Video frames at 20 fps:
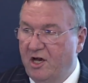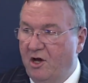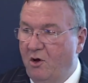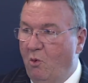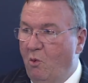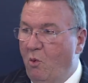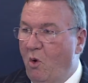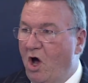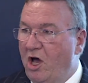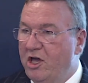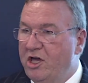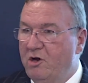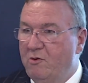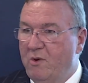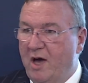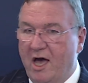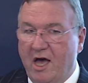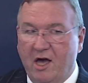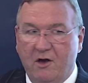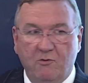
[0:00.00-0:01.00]
why you
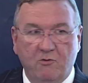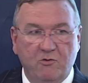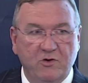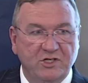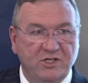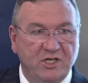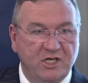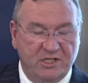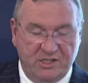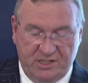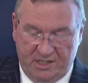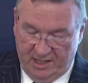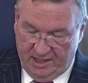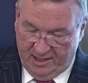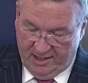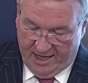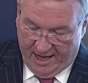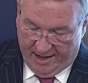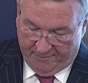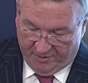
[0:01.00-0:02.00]
are resisting
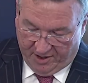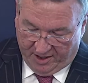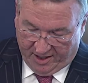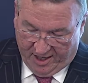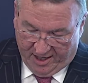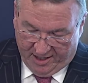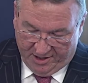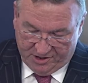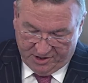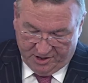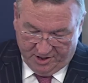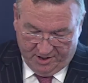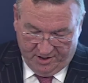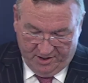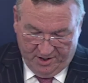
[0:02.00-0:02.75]
the application.